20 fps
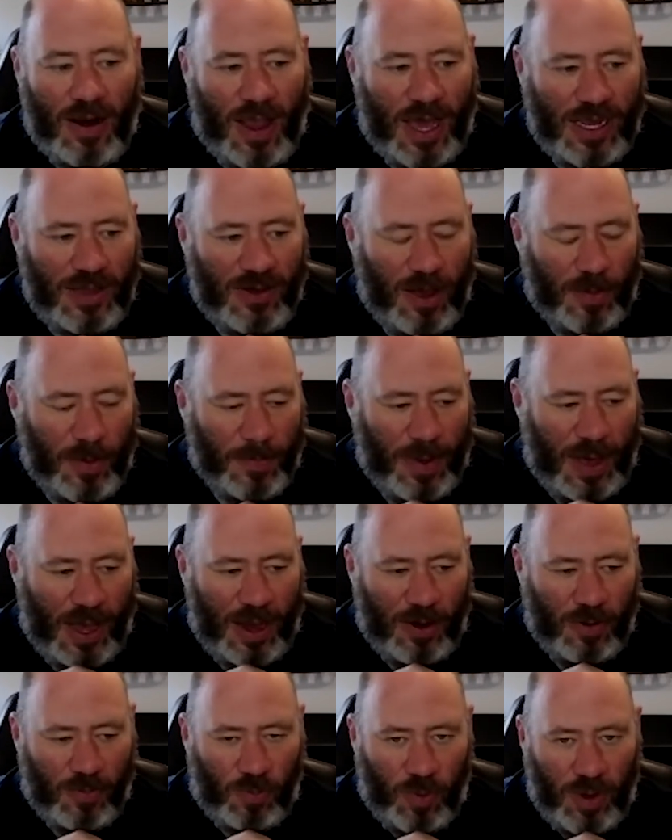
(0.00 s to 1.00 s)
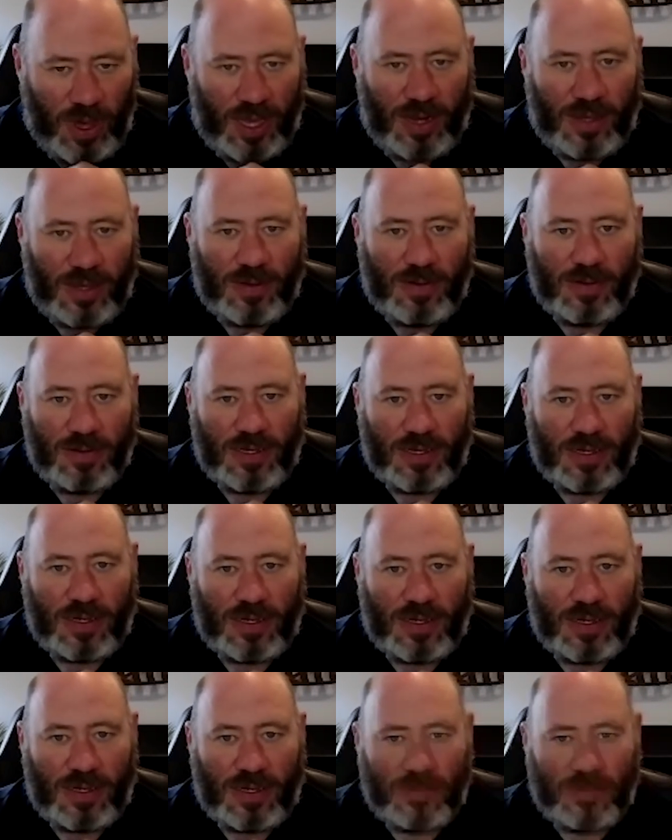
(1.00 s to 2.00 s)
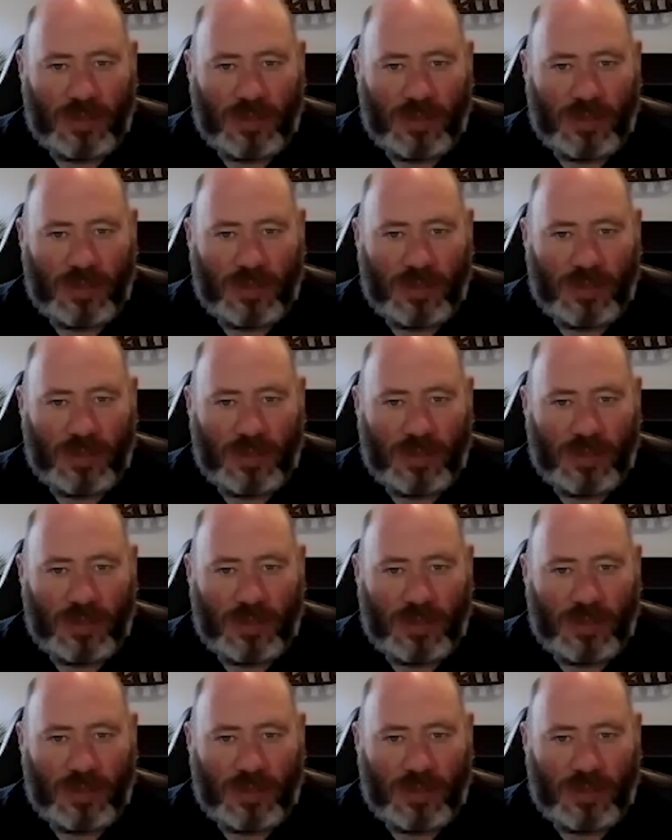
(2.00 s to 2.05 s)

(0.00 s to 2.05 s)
How do you help a buyer win the